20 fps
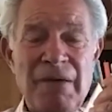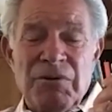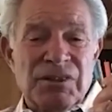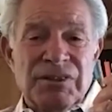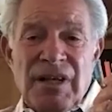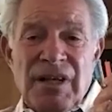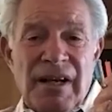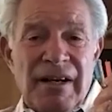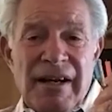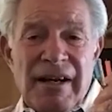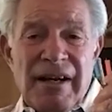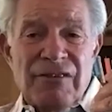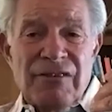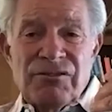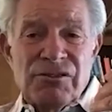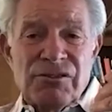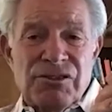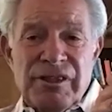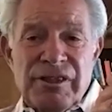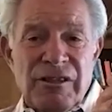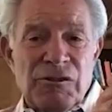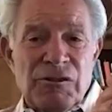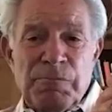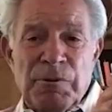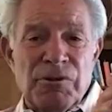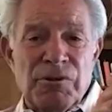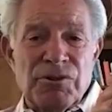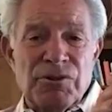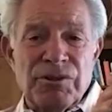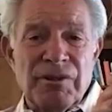I was not a natural
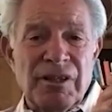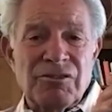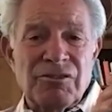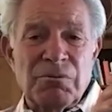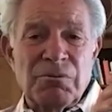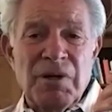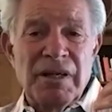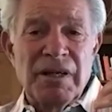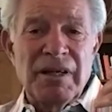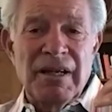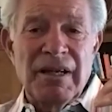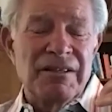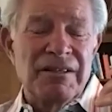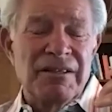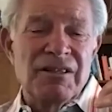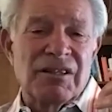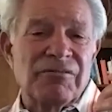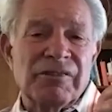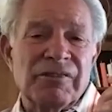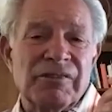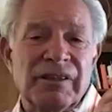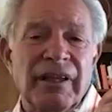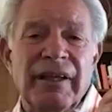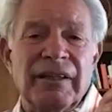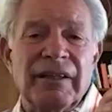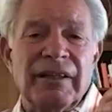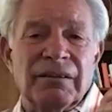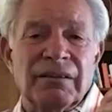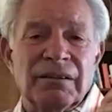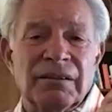salesperson. That's why you can relate.